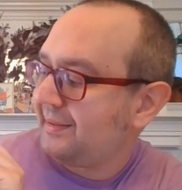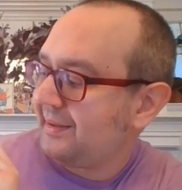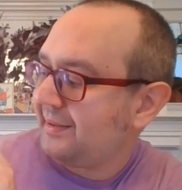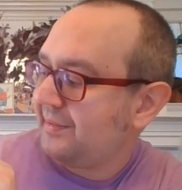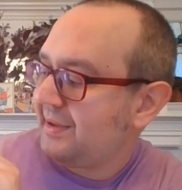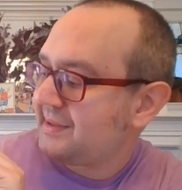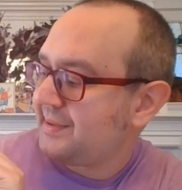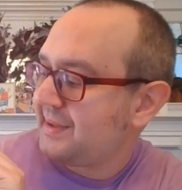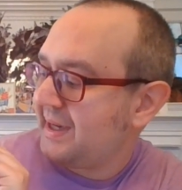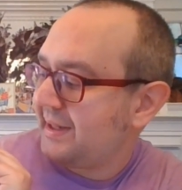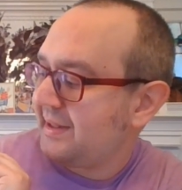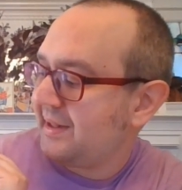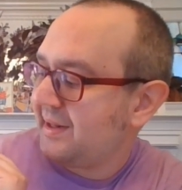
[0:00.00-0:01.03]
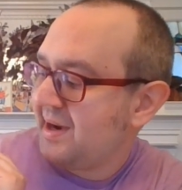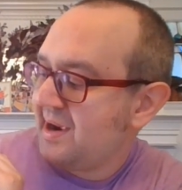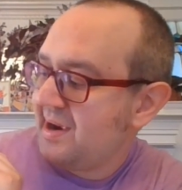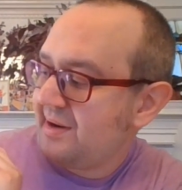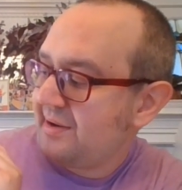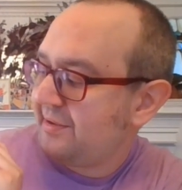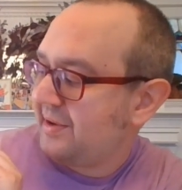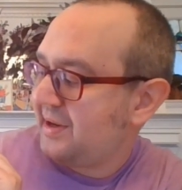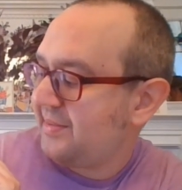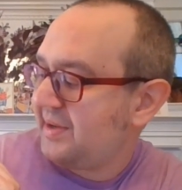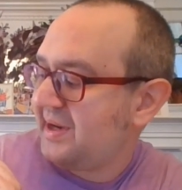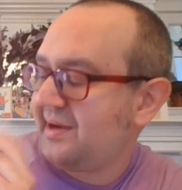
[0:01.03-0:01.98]
What else we got here?
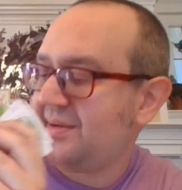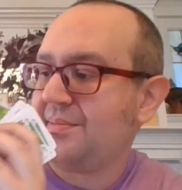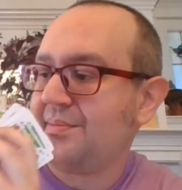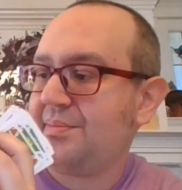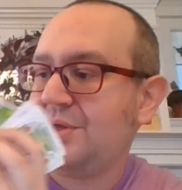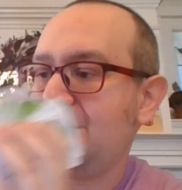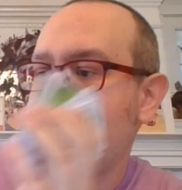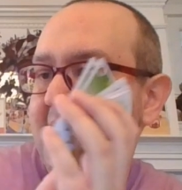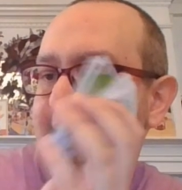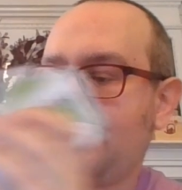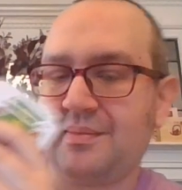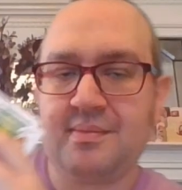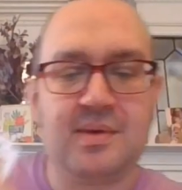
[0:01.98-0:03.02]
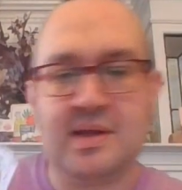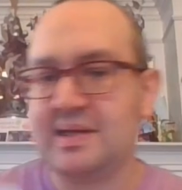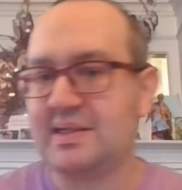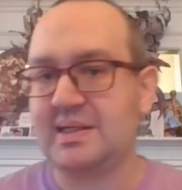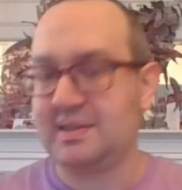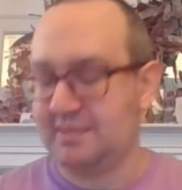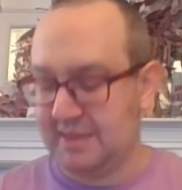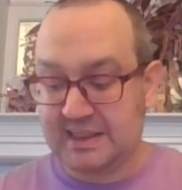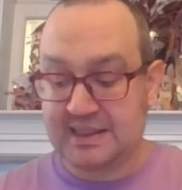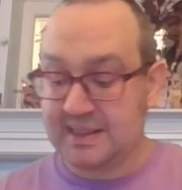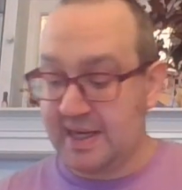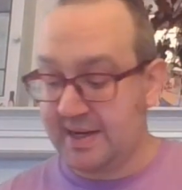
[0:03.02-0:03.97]
Green bean, blue bean. This is
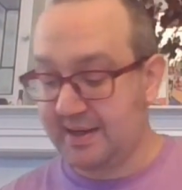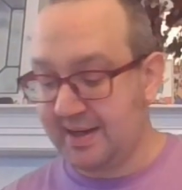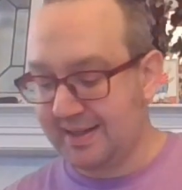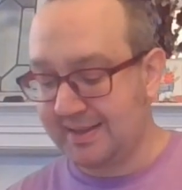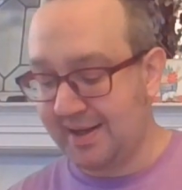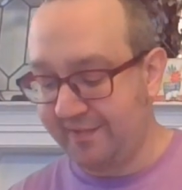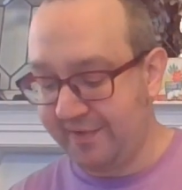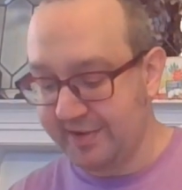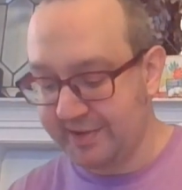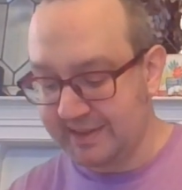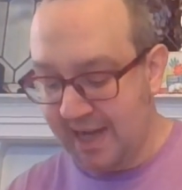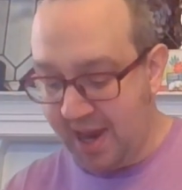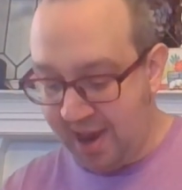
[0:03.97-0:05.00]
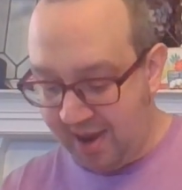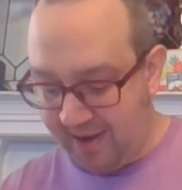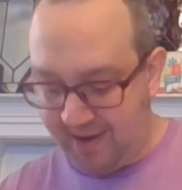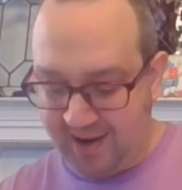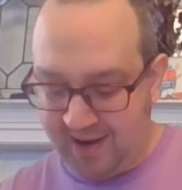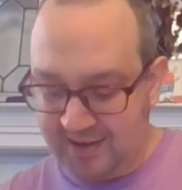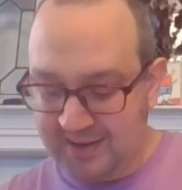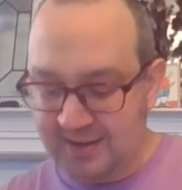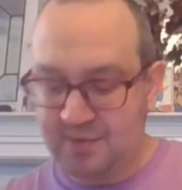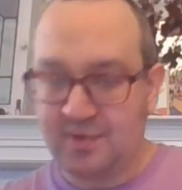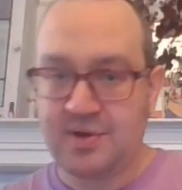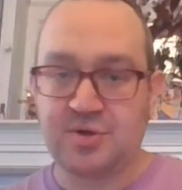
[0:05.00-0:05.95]
exciting content, folks. And
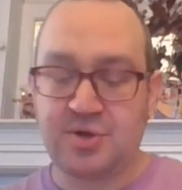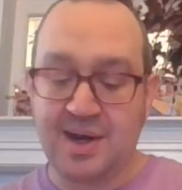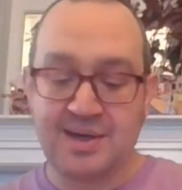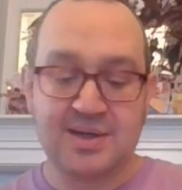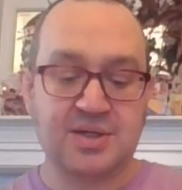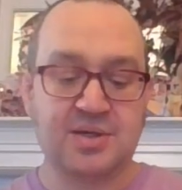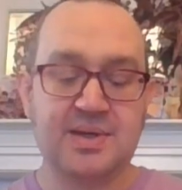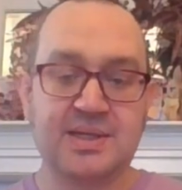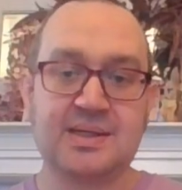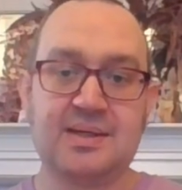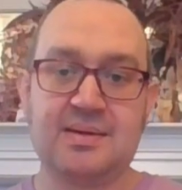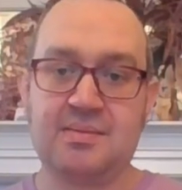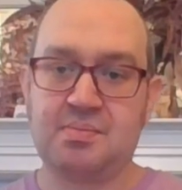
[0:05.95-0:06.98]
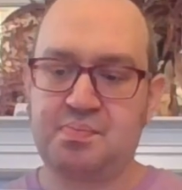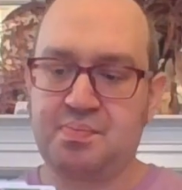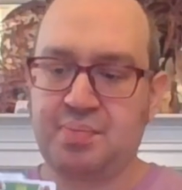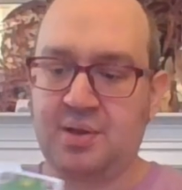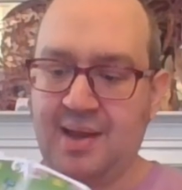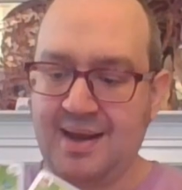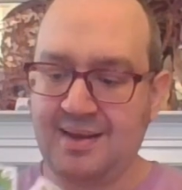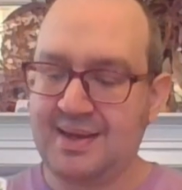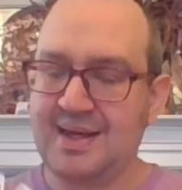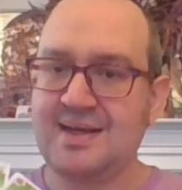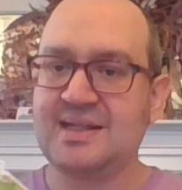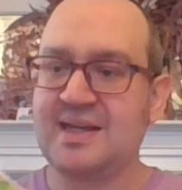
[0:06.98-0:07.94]
what you're trying to do is plant
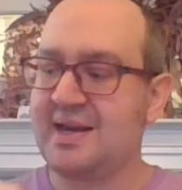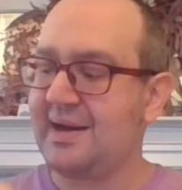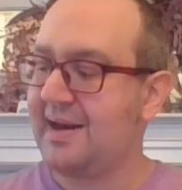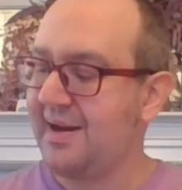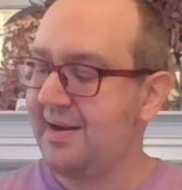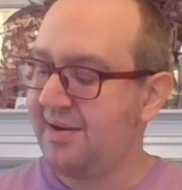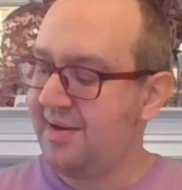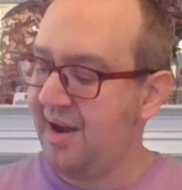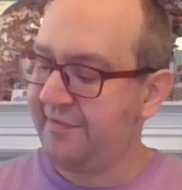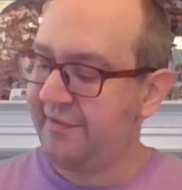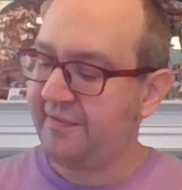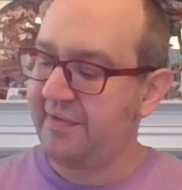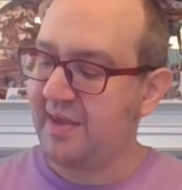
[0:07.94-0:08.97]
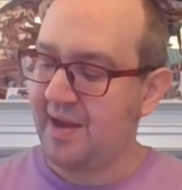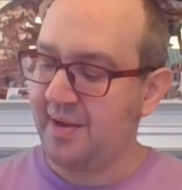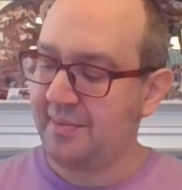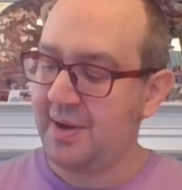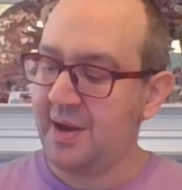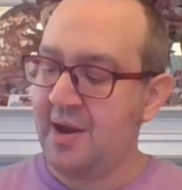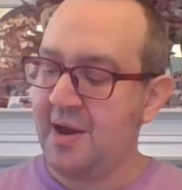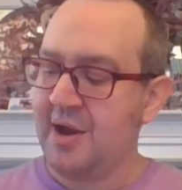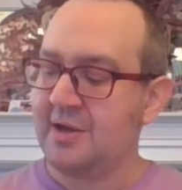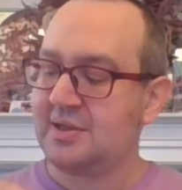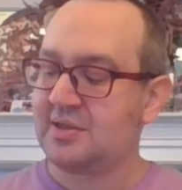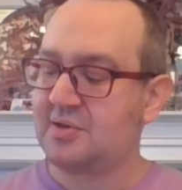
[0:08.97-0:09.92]
these and get enough of them
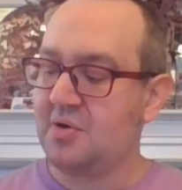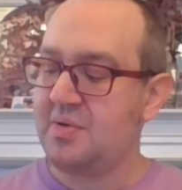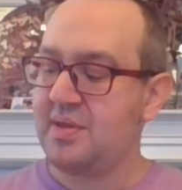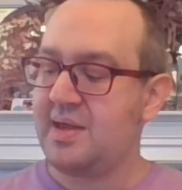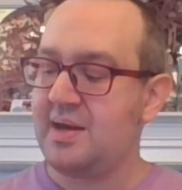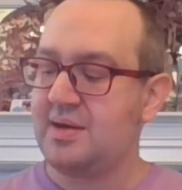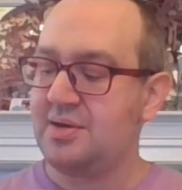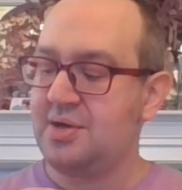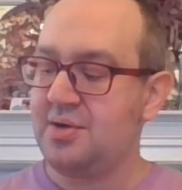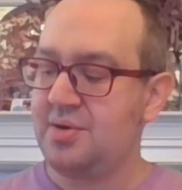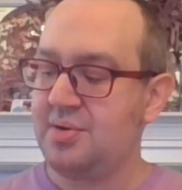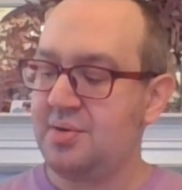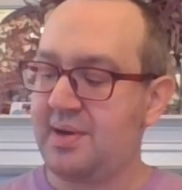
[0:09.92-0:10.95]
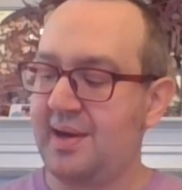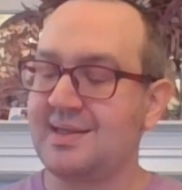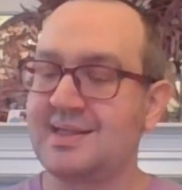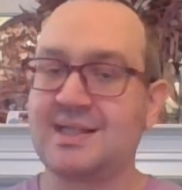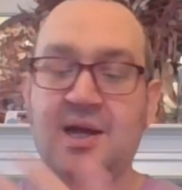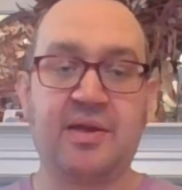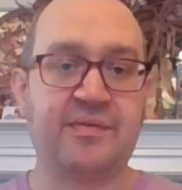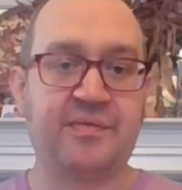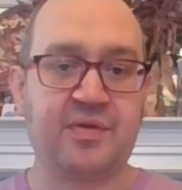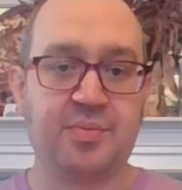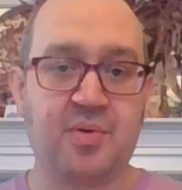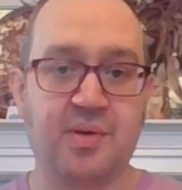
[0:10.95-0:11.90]
so that you can sell them
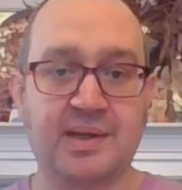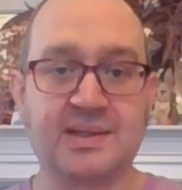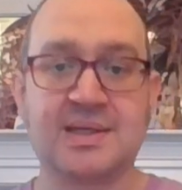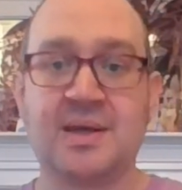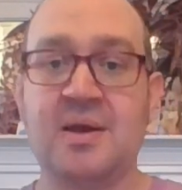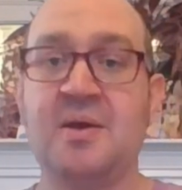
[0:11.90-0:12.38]
for points.